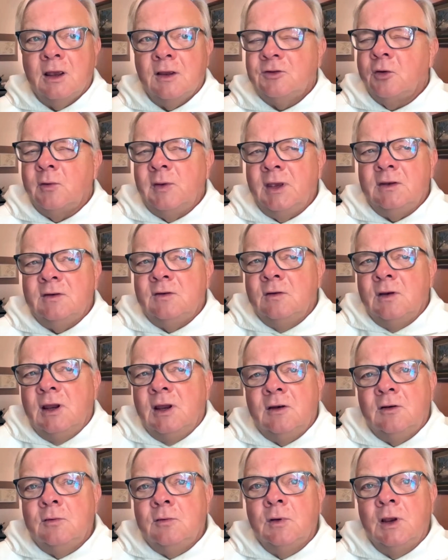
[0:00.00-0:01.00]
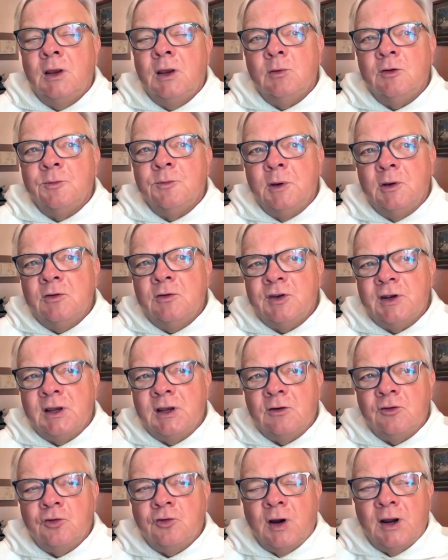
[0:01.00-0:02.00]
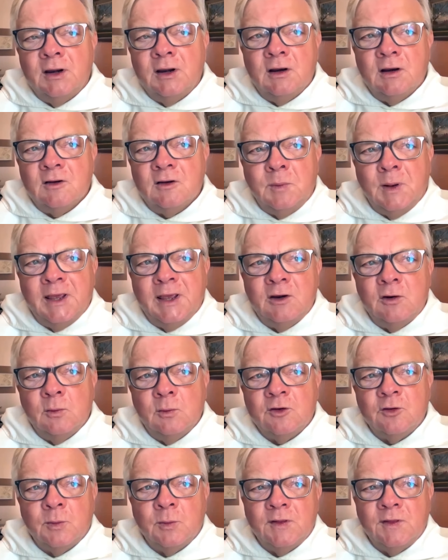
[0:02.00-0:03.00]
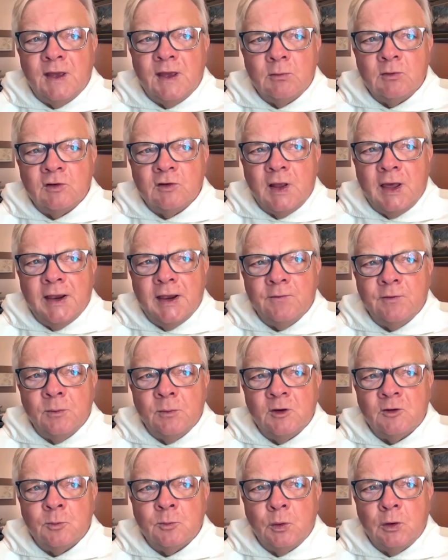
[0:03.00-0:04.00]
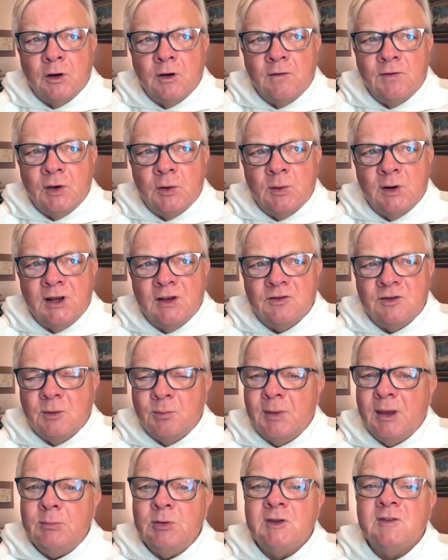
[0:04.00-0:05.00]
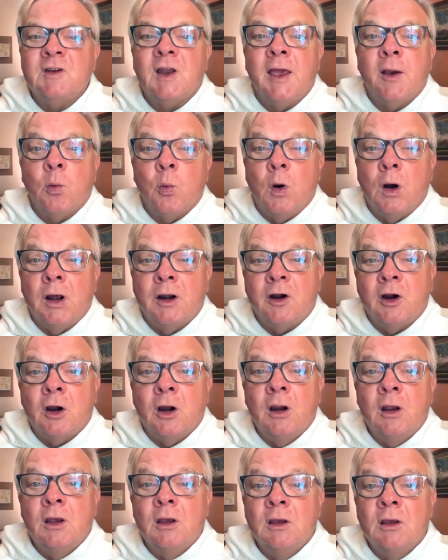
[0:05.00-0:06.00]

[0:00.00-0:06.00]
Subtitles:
So he was musing and trying to explain to us what that was like from his point of view. And he said, maybe it's like water.